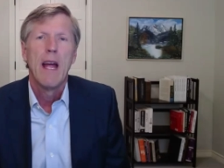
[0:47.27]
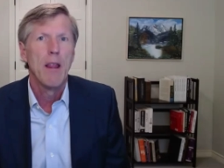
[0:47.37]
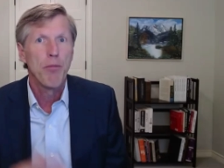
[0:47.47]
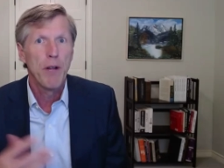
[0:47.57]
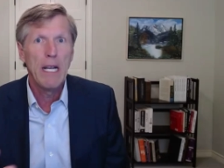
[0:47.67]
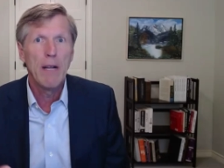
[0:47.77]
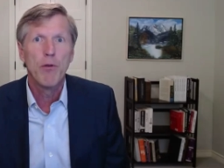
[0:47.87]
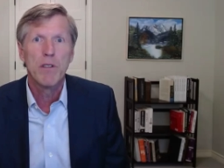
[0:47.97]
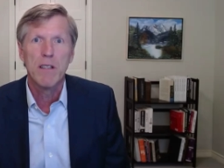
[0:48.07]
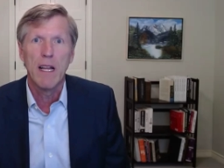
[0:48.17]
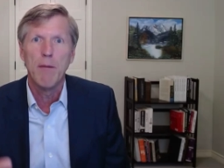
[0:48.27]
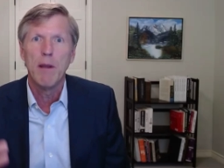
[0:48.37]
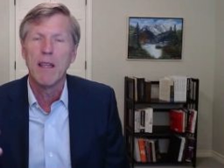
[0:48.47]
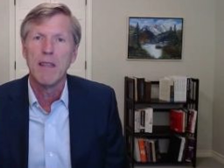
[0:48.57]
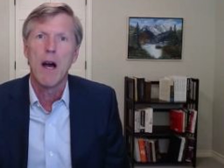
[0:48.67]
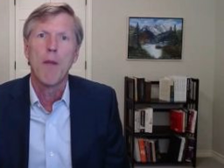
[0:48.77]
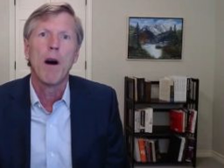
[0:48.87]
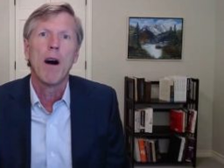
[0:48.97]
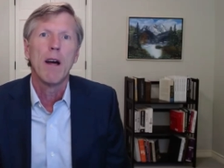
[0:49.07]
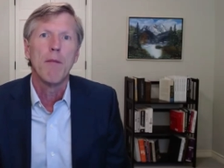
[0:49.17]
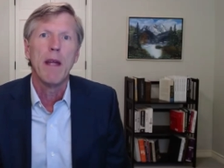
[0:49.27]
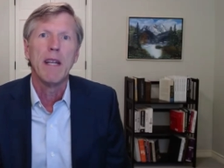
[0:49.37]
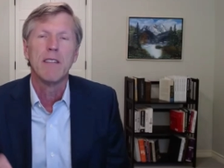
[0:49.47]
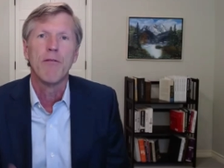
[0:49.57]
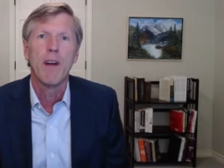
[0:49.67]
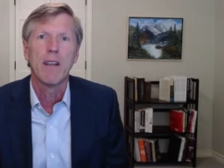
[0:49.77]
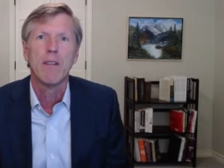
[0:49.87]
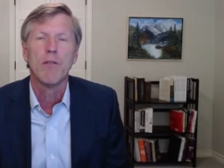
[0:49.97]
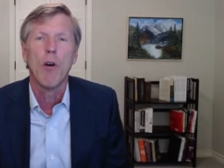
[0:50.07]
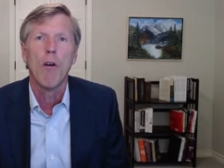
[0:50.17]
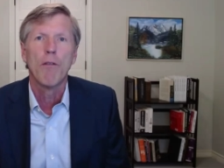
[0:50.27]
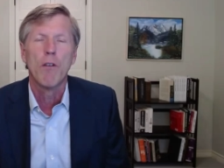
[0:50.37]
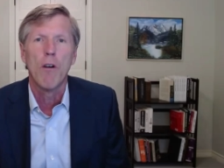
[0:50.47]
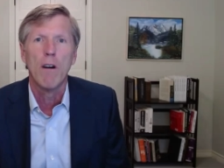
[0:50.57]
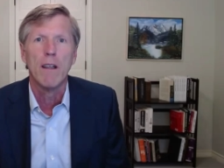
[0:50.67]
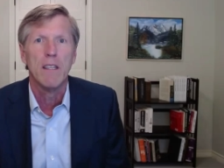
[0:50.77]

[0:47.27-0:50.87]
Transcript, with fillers: And the plaintiff was claiming that Yamaha made a defective golf cart,